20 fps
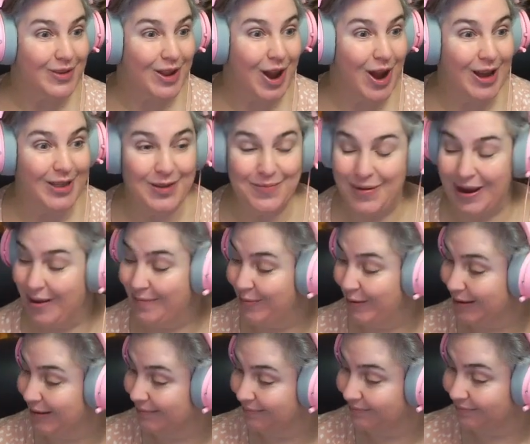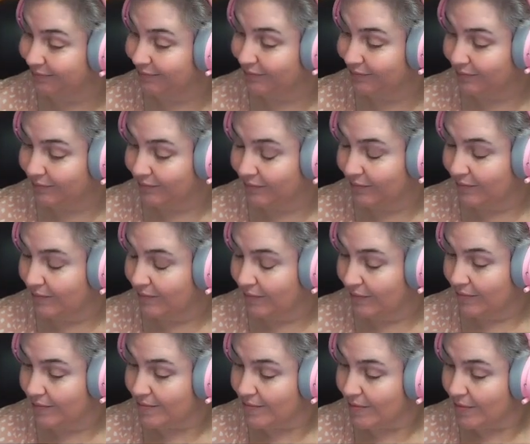the paper.
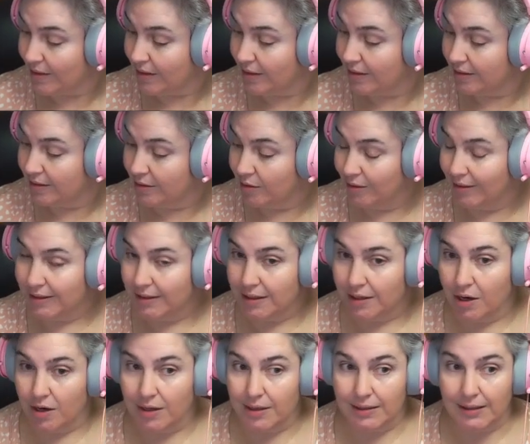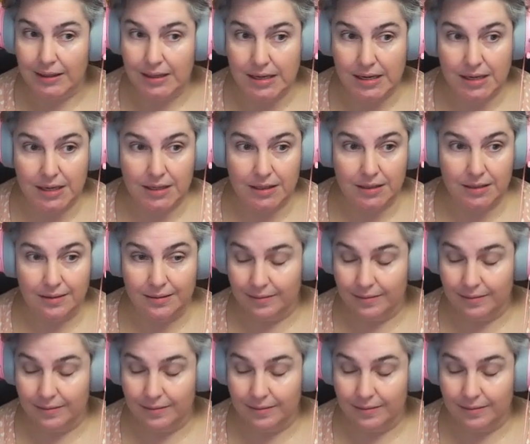So let's get our clean